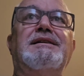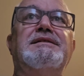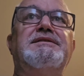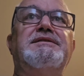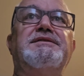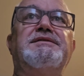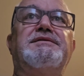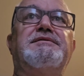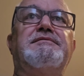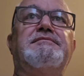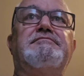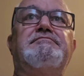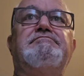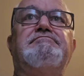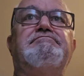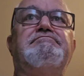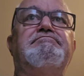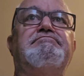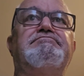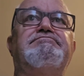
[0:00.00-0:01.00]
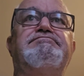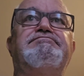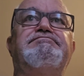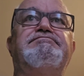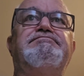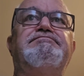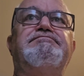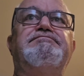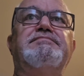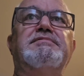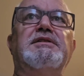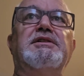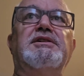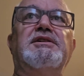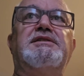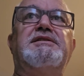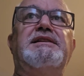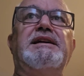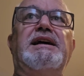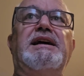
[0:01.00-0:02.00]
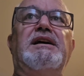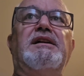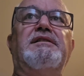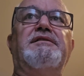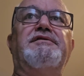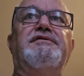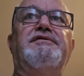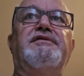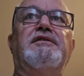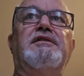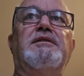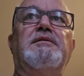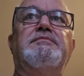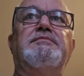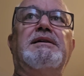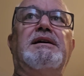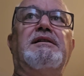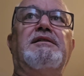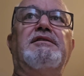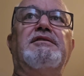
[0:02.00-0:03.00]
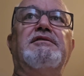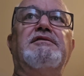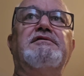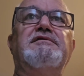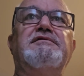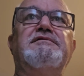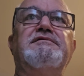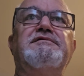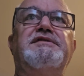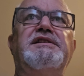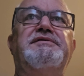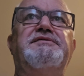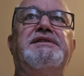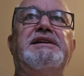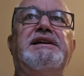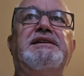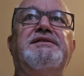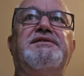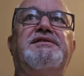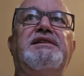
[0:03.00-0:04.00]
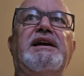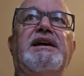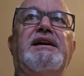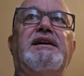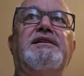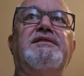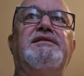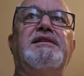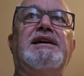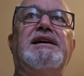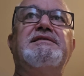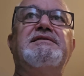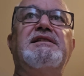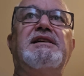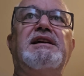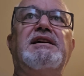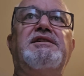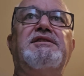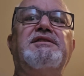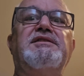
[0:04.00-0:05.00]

just looked at it for, I don't know, 15 seconds. Like I said, I